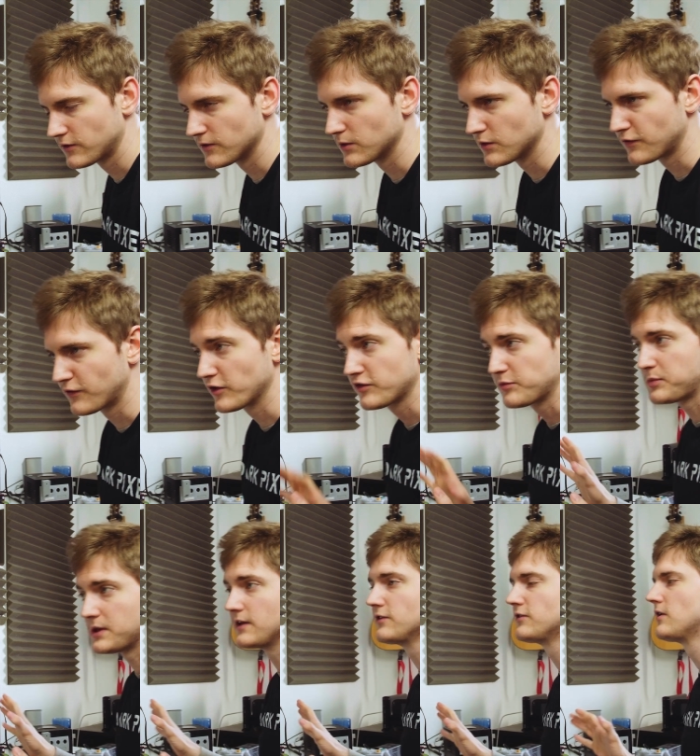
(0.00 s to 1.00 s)
So this first
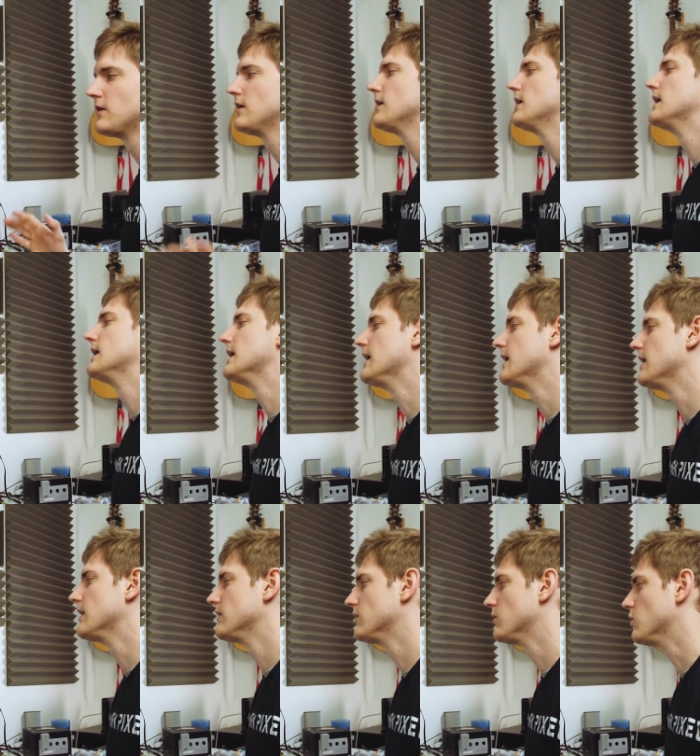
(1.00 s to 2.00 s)
piece
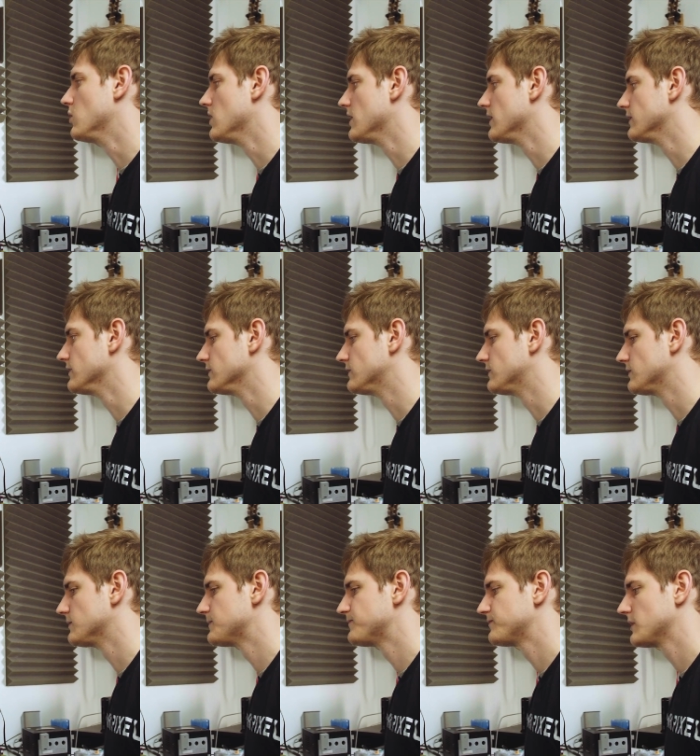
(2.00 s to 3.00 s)

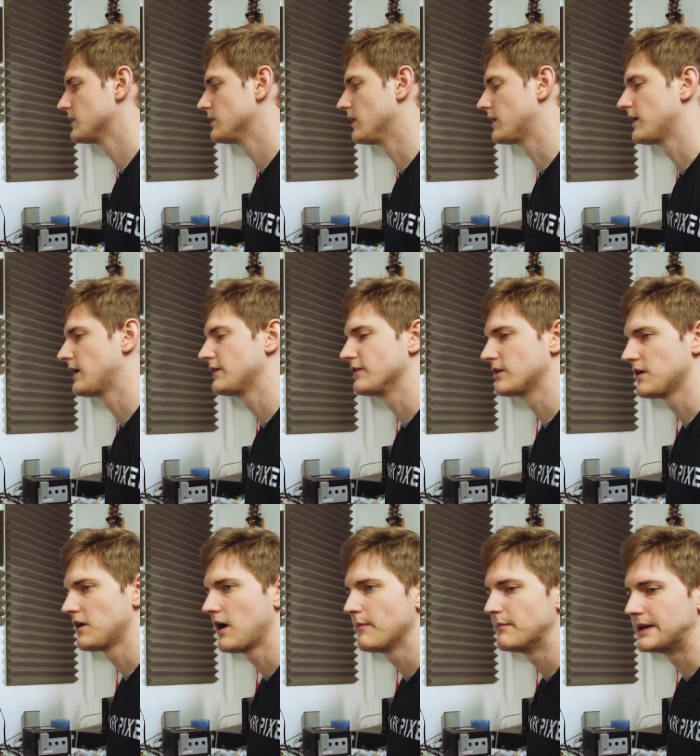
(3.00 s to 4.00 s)
was a kind of a
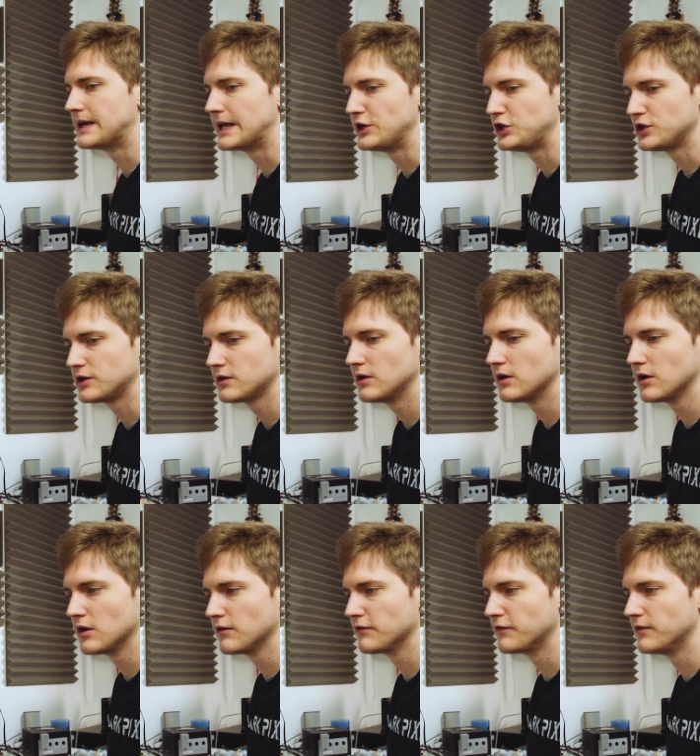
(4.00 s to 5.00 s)
combination
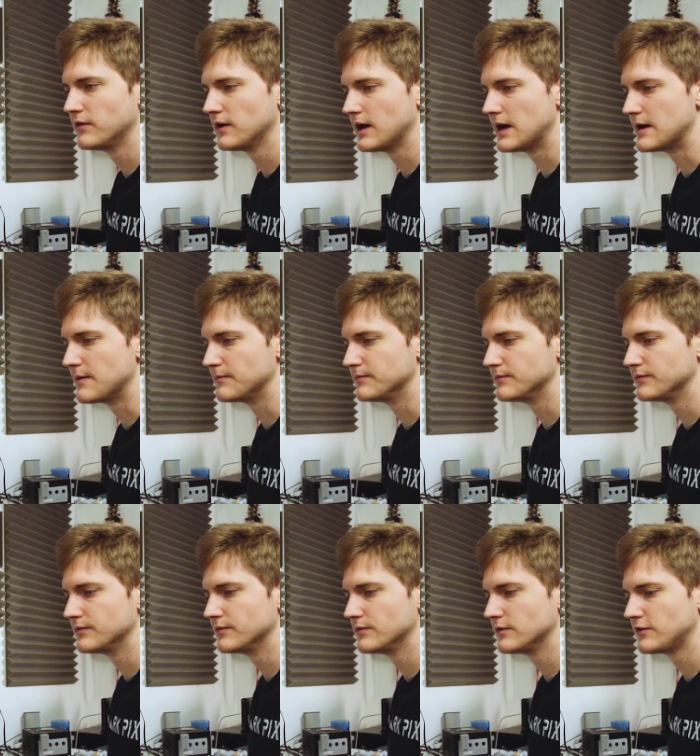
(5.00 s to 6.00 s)
of
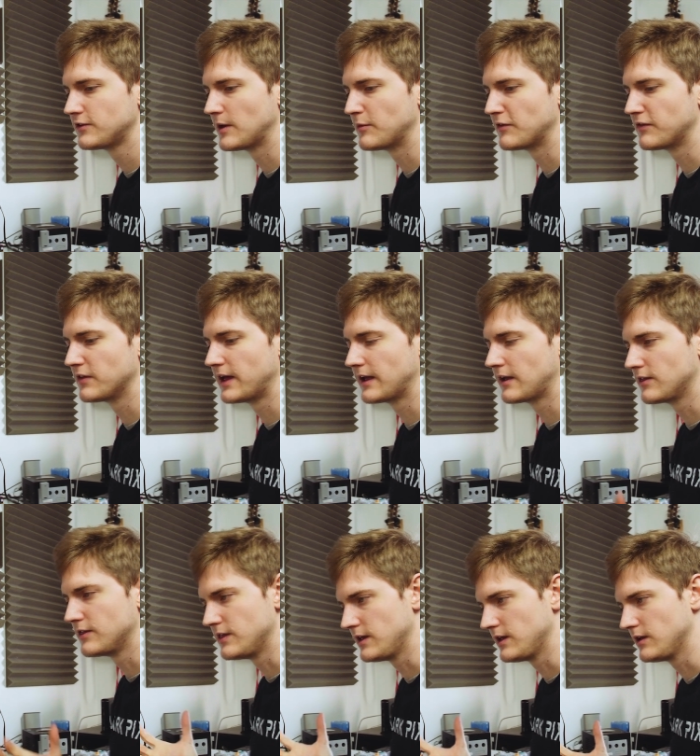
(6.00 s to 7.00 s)
some of
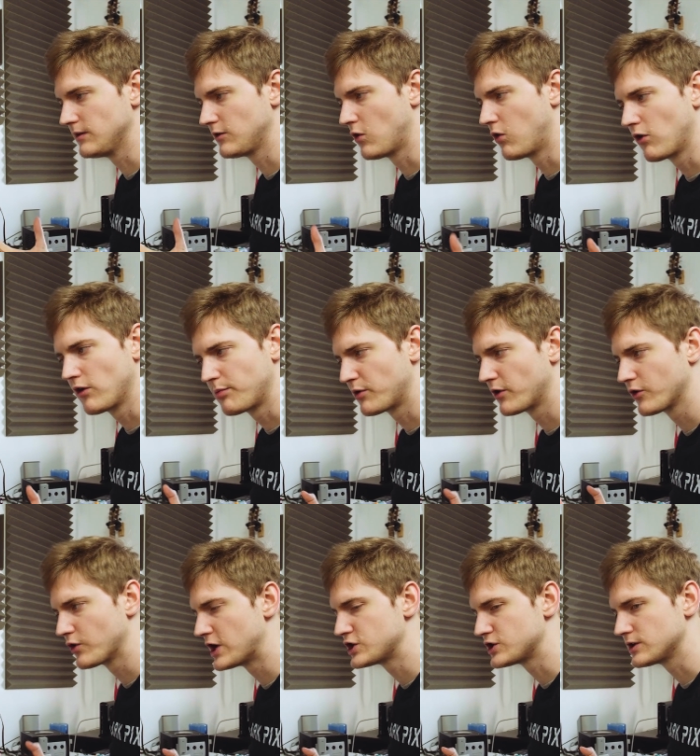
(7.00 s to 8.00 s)
like the chord
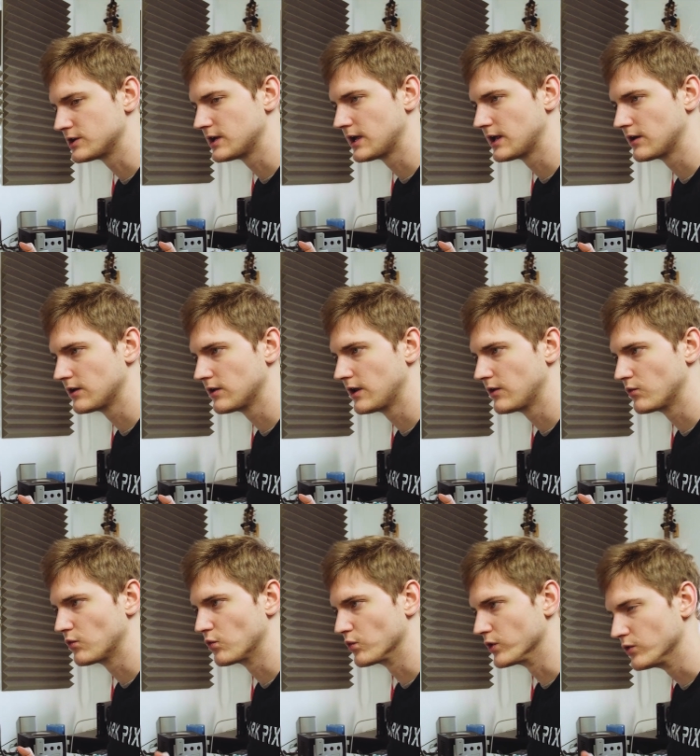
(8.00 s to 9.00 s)
progression
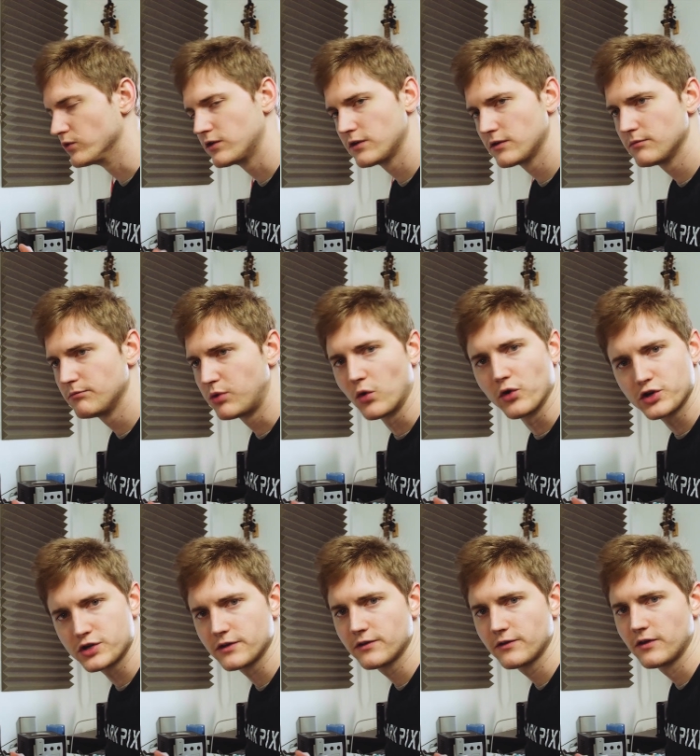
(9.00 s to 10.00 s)
and root
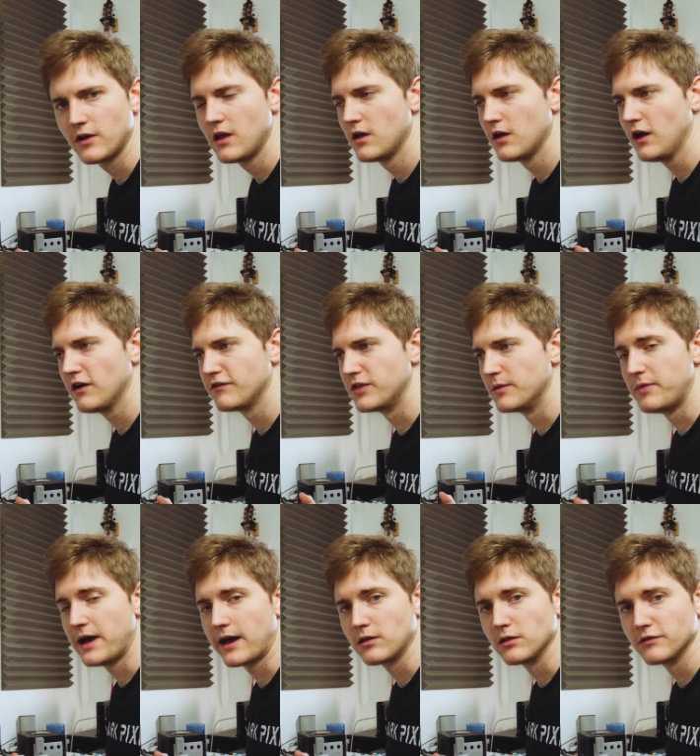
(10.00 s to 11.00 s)
portions of the
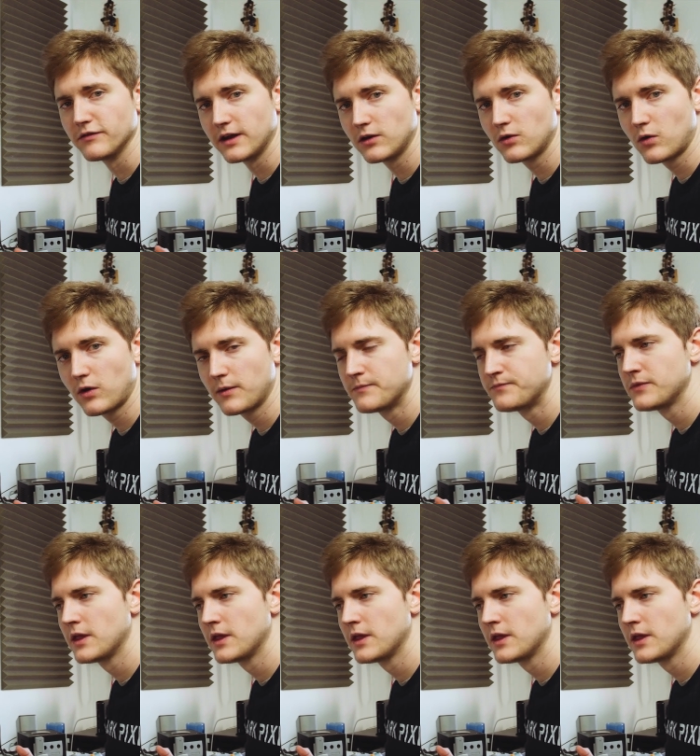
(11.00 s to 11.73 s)
Battle of Endor